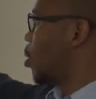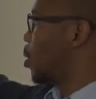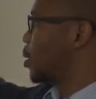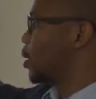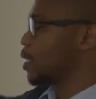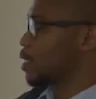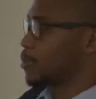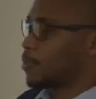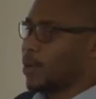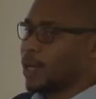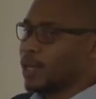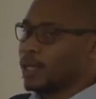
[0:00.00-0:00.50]
on
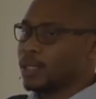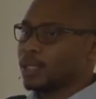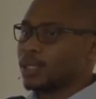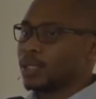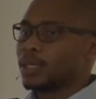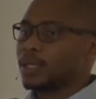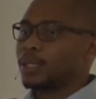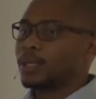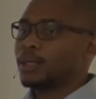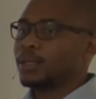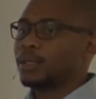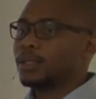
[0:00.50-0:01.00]
this page,
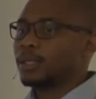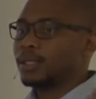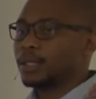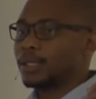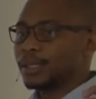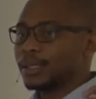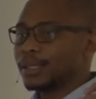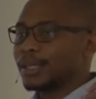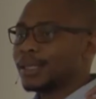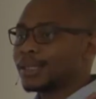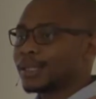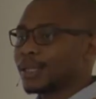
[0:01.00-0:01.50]

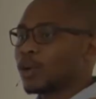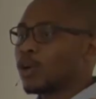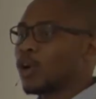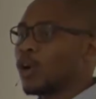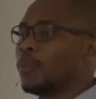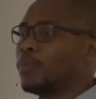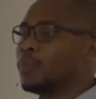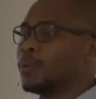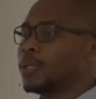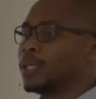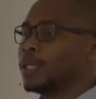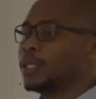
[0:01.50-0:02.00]
it's a
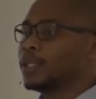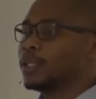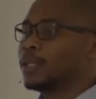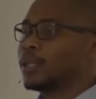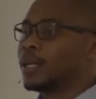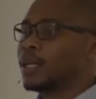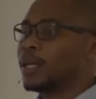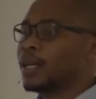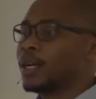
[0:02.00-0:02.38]
component.